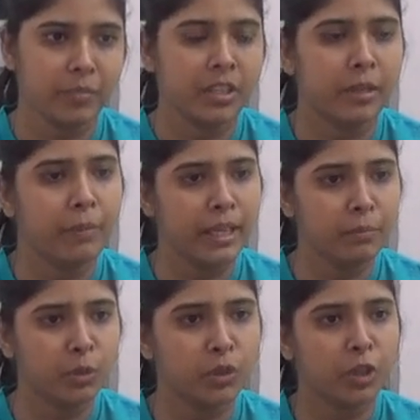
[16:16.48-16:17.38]
The
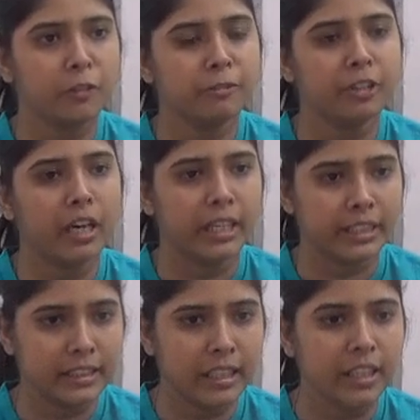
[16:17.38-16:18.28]
main motto of
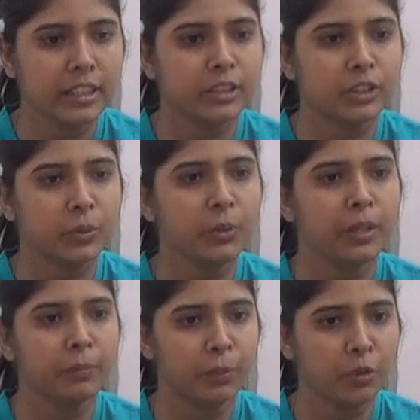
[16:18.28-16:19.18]
ICR is to
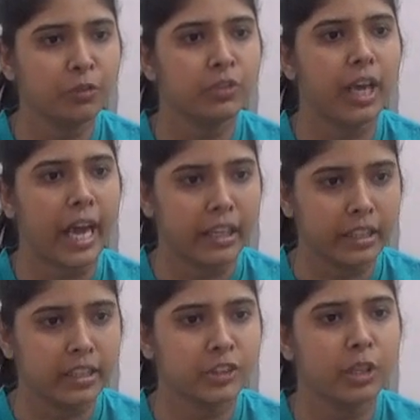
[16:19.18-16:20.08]
improve the
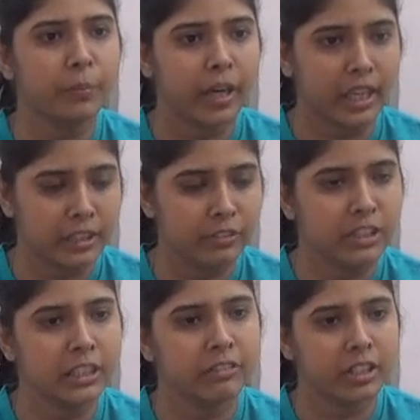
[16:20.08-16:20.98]
agricultural
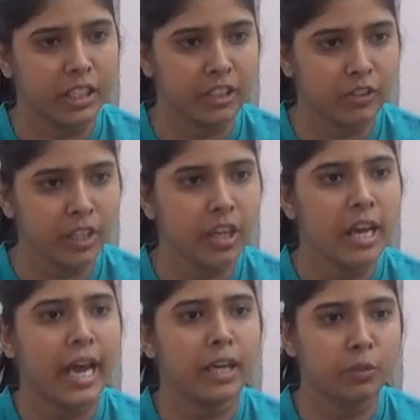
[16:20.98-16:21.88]
productivity in our country
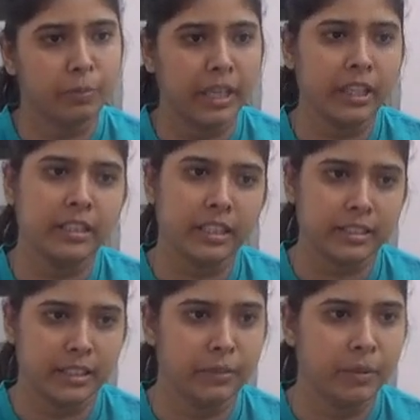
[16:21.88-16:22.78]
and to make it
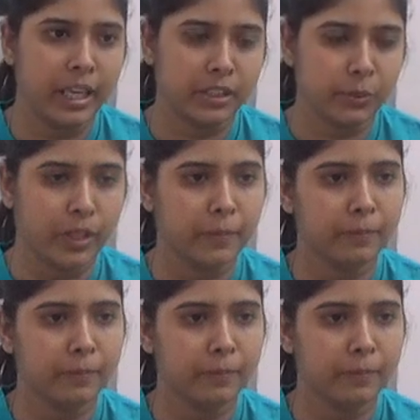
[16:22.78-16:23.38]
sustainable as well.